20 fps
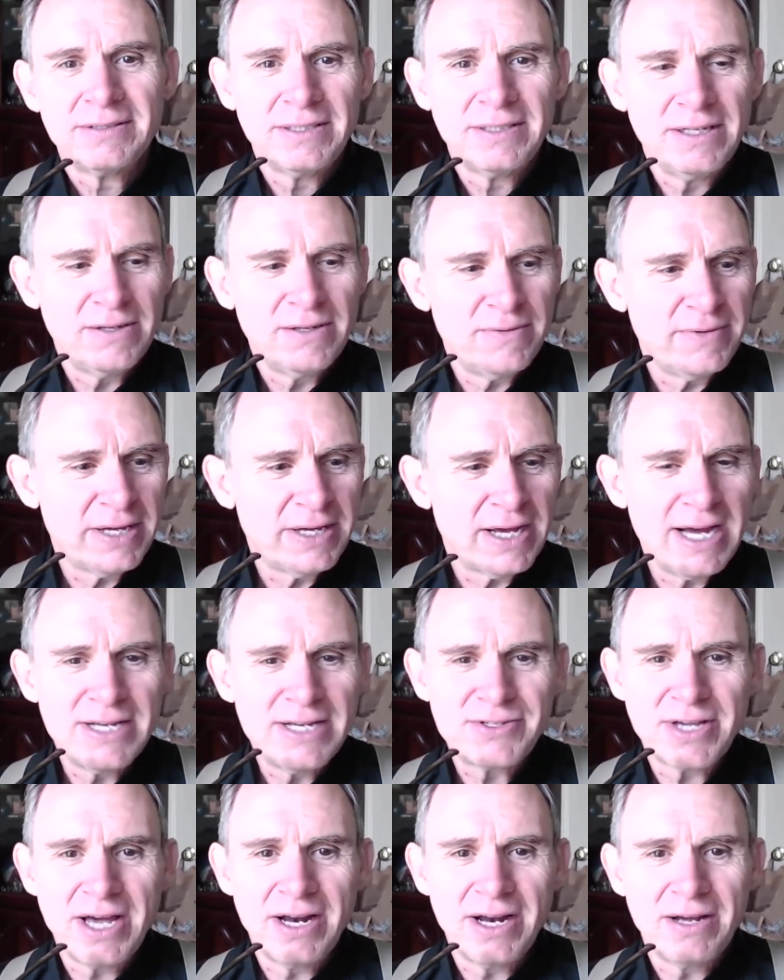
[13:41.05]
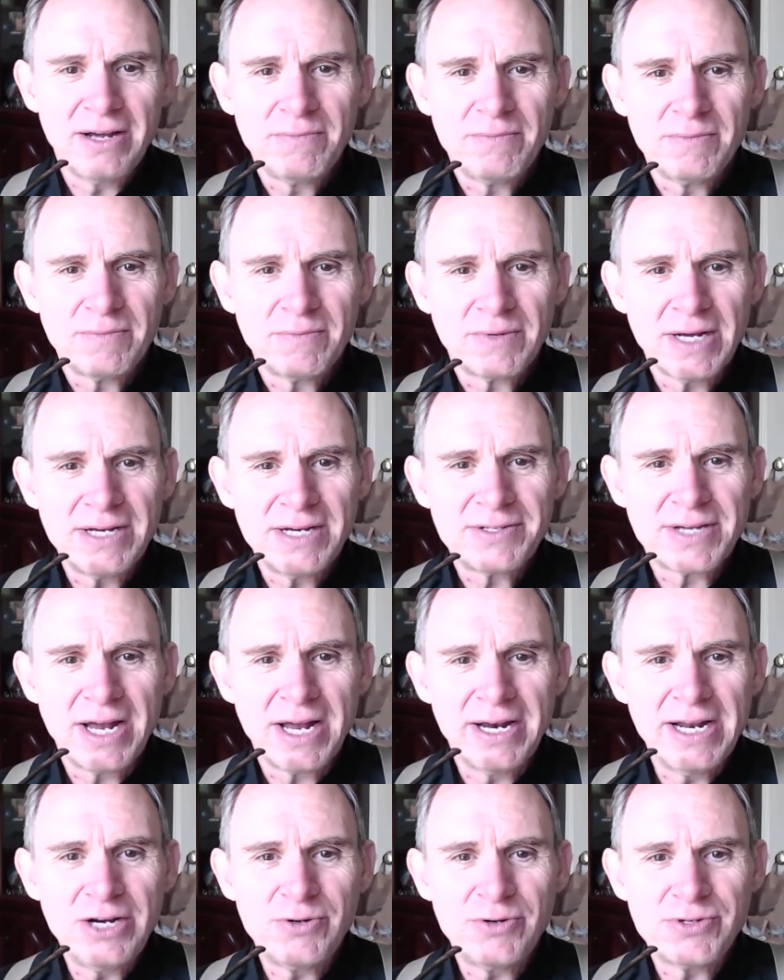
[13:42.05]
the guy's got
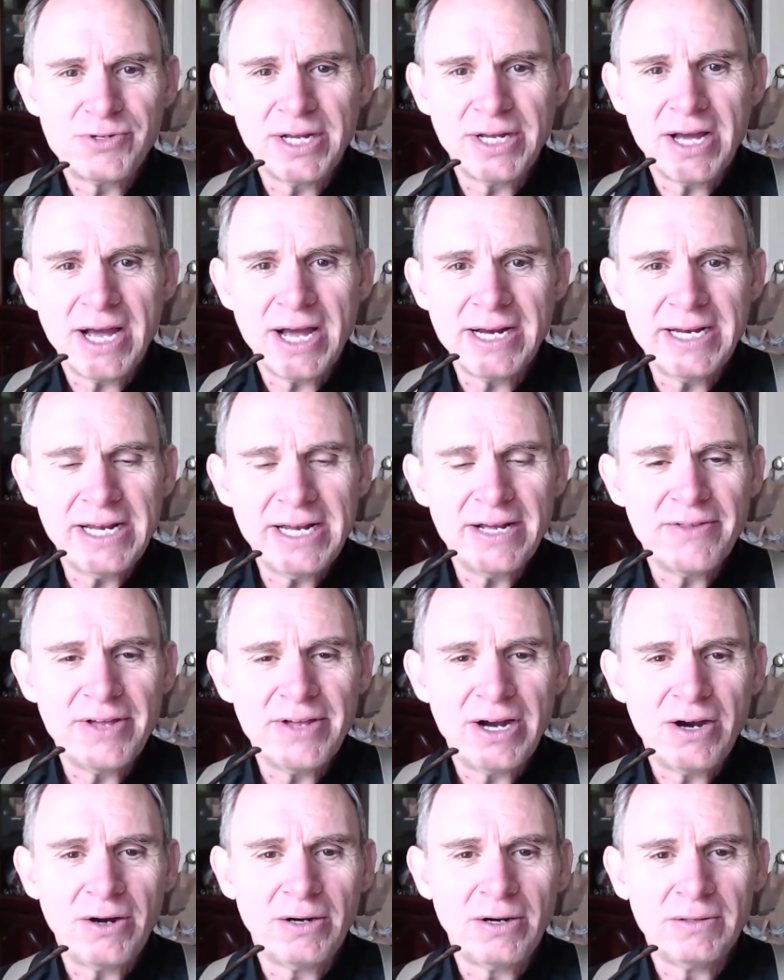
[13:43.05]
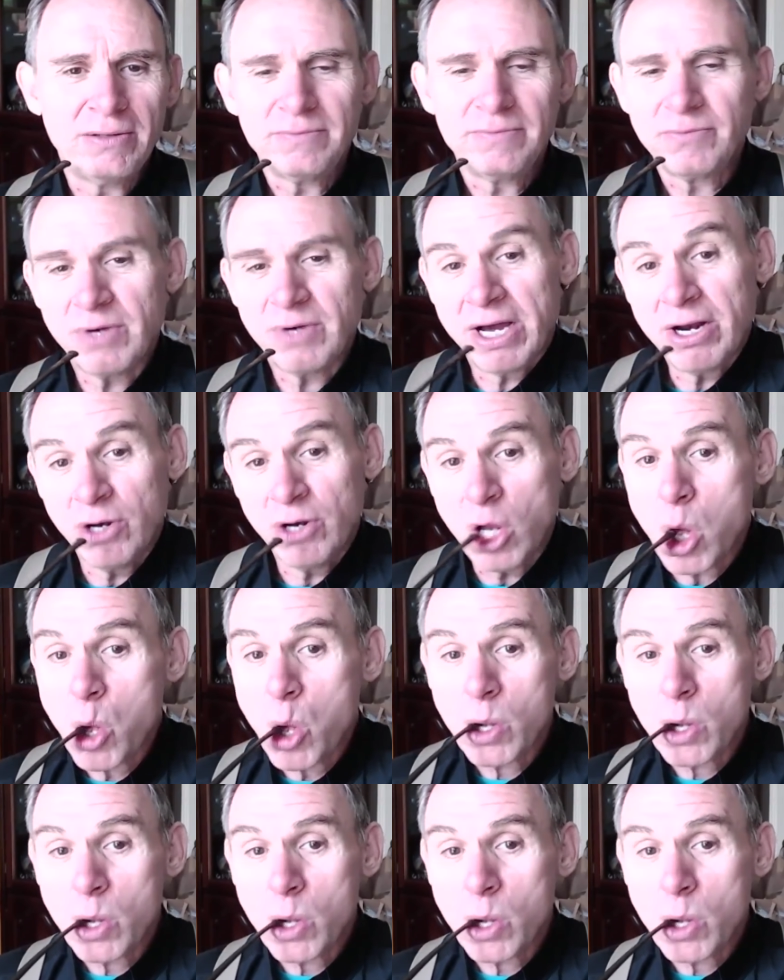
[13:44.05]
an interesting idea there, or I don't know.